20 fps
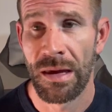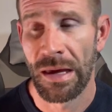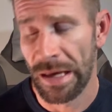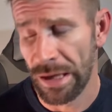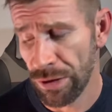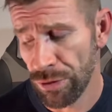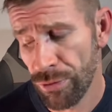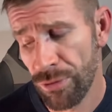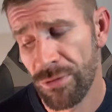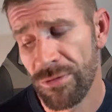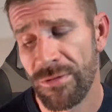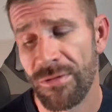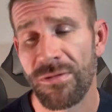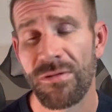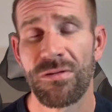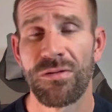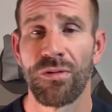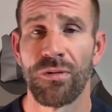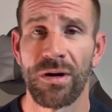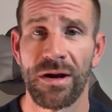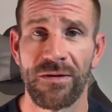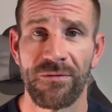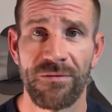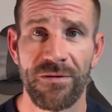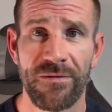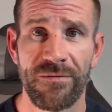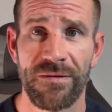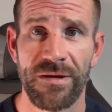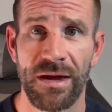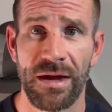and yours is a
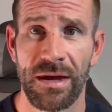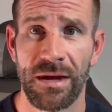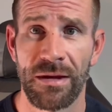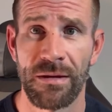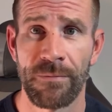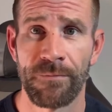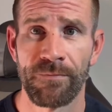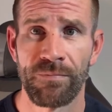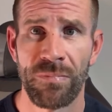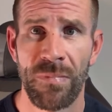2015.